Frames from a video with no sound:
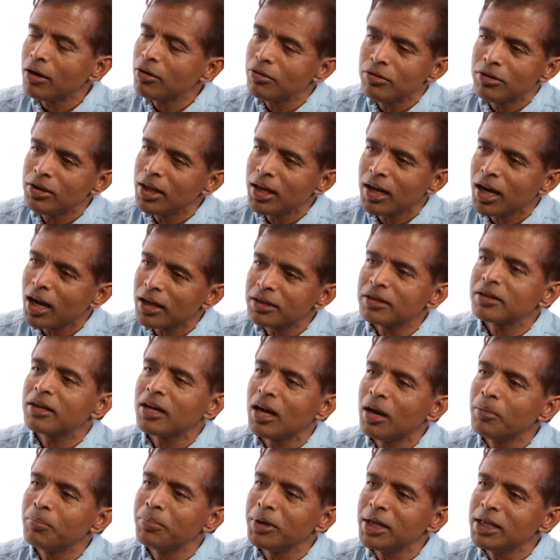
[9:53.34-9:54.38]
I don't think other
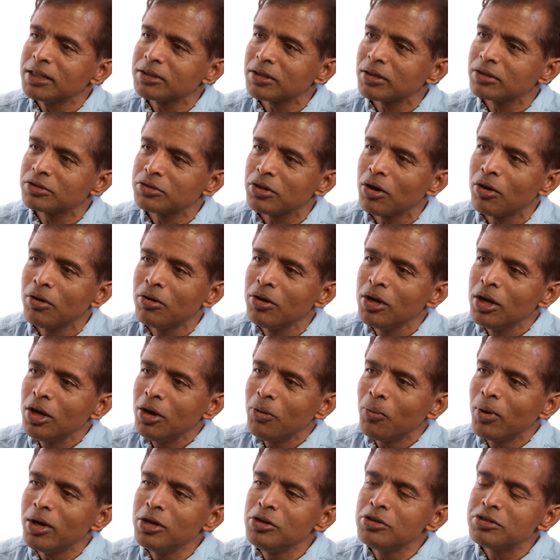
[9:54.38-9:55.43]
companies. So
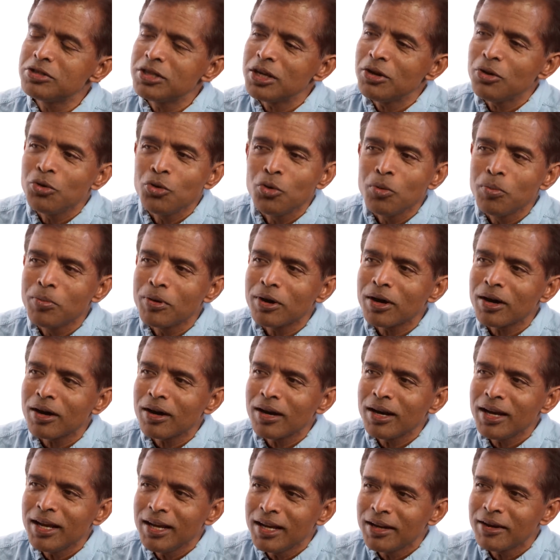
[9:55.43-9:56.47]
when you see
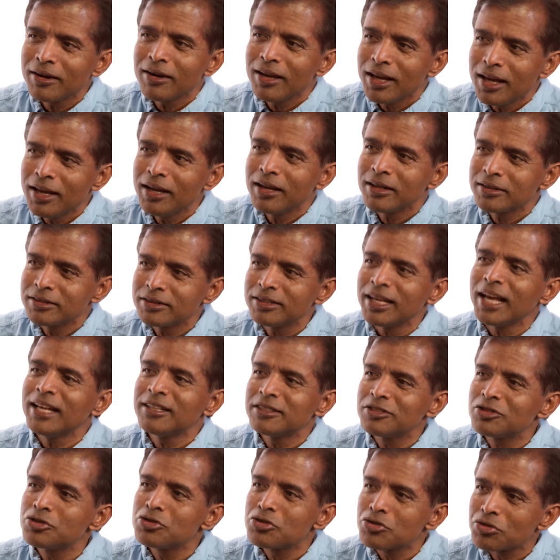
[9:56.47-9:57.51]
Uber, in a, in a
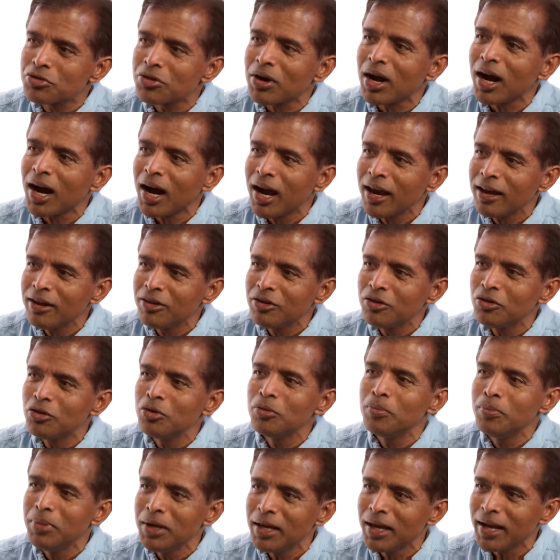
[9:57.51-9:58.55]
sense, try
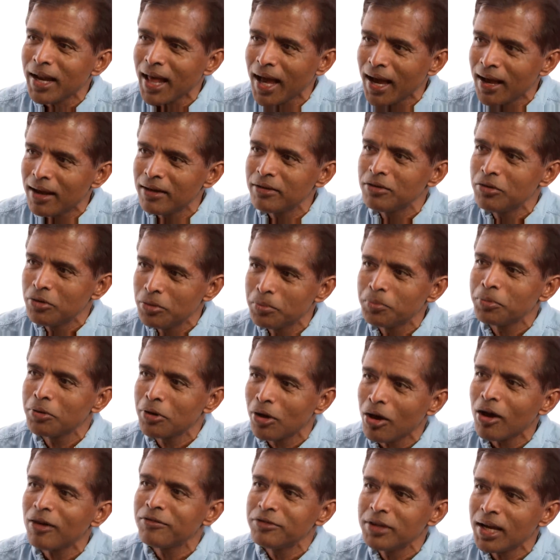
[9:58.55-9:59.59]
to be an to
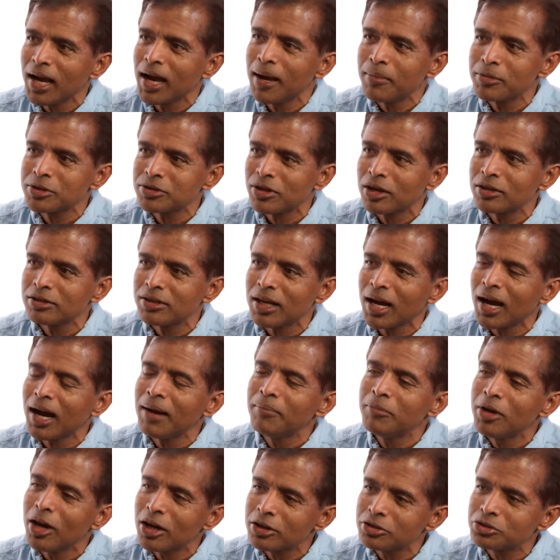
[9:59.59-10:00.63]
pull off the Amazon,
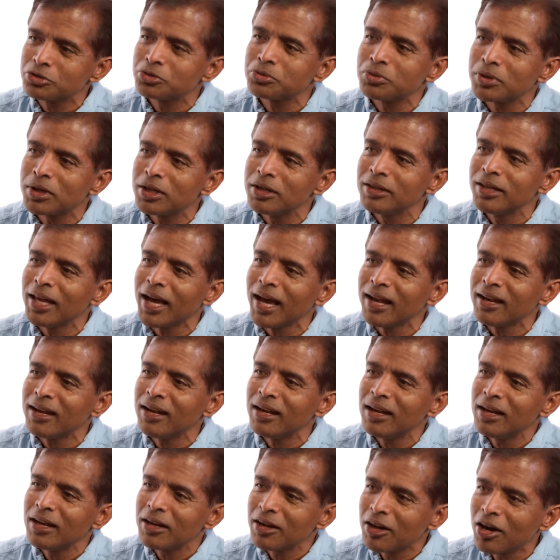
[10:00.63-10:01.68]
I'm mm -hmm. not mm-hmm. sure that
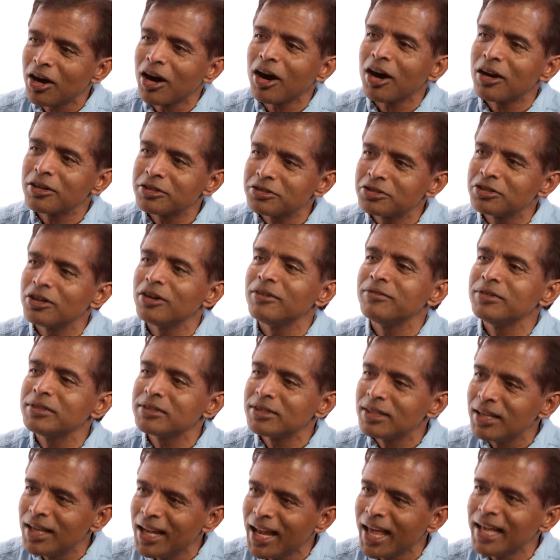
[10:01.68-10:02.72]
car
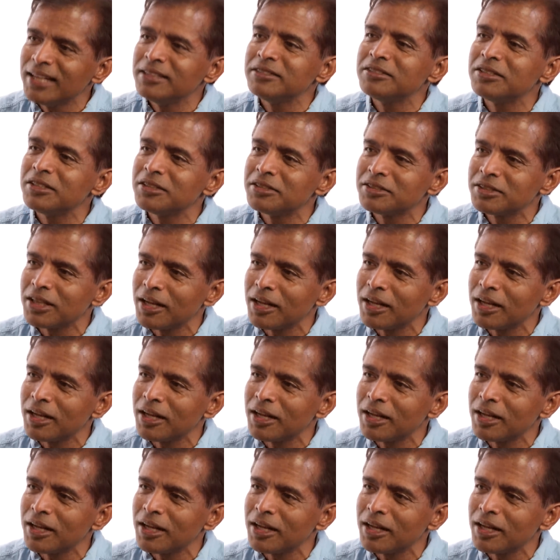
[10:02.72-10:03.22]
service lends